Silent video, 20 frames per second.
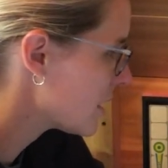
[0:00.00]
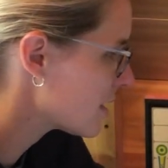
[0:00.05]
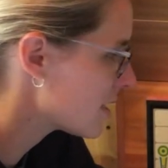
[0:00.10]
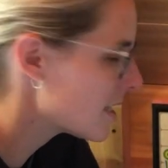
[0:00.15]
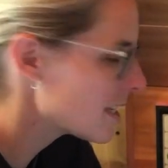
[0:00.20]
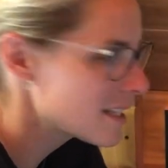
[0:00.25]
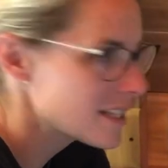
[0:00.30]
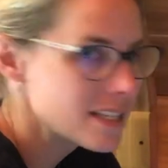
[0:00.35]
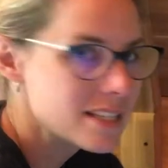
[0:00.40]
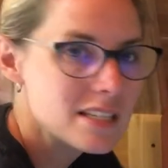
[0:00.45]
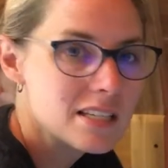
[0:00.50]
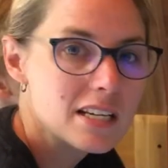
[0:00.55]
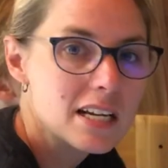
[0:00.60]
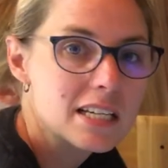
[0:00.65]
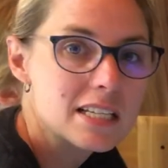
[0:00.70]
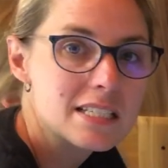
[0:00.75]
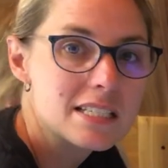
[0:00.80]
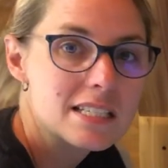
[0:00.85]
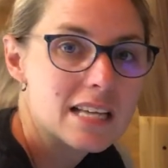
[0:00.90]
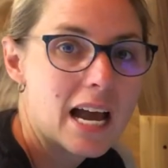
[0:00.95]
is this is an
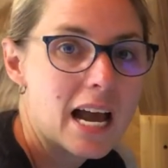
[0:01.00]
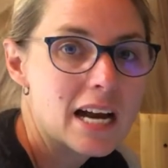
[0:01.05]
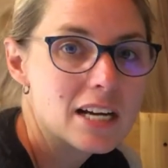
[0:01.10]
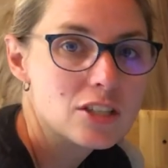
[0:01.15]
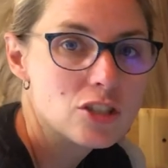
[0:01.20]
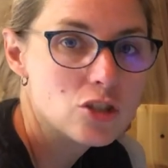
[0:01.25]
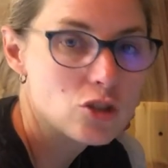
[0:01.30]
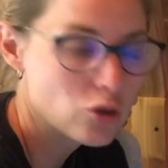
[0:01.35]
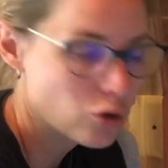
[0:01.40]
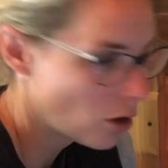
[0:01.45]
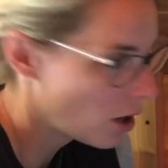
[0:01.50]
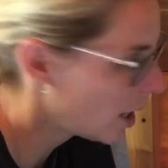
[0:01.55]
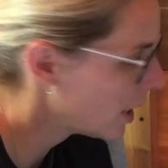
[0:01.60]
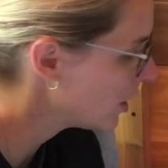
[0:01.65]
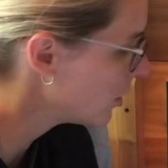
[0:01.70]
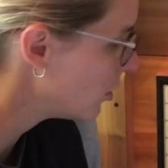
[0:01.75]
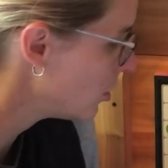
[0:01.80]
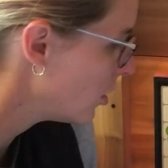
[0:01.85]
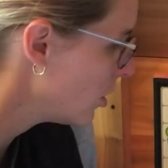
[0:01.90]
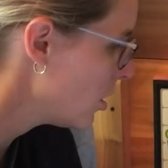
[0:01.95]
exact
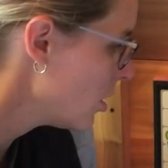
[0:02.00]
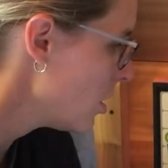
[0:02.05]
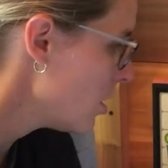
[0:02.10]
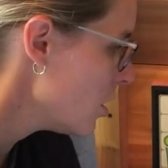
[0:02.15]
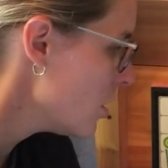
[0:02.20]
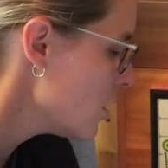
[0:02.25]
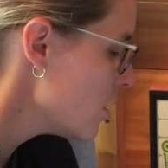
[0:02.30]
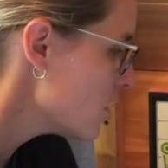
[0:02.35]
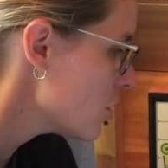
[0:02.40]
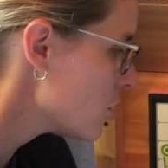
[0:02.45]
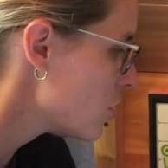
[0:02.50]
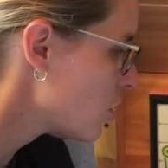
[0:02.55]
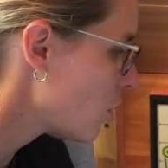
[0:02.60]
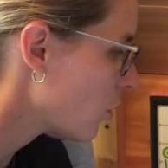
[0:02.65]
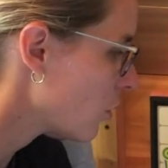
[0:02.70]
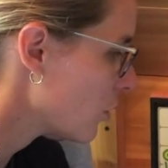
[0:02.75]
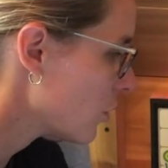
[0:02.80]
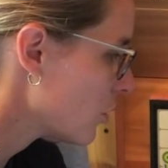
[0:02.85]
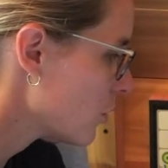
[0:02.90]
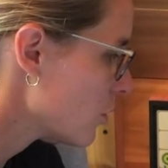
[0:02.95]
triangle. So